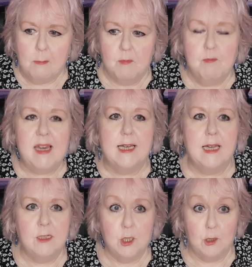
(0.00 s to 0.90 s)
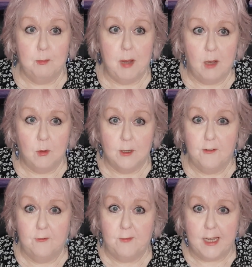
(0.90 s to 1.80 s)
making your power
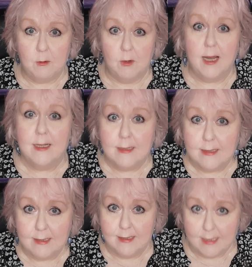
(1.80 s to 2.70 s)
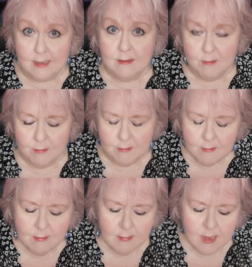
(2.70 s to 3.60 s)
felt and seen.
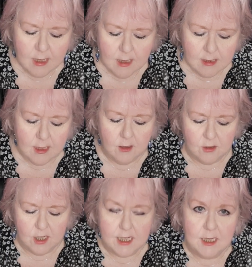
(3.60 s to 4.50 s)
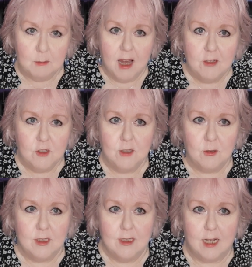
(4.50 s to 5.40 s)
Now, you can imagine
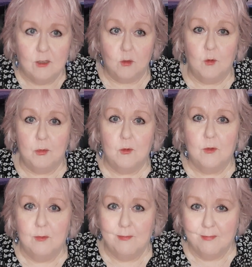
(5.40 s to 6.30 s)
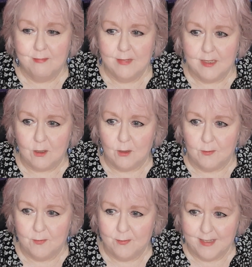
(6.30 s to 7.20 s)
on a global sort of
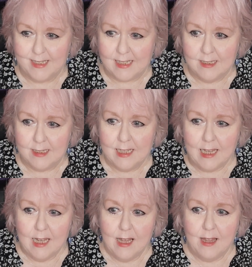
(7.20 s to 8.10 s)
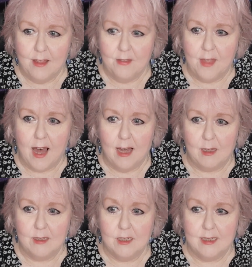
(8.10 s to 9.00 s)
scene, that
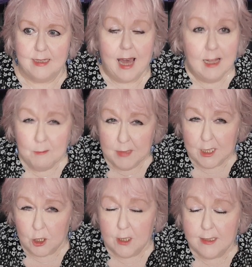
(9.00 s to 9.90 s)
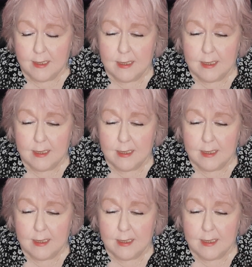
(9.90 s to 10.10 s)
can be good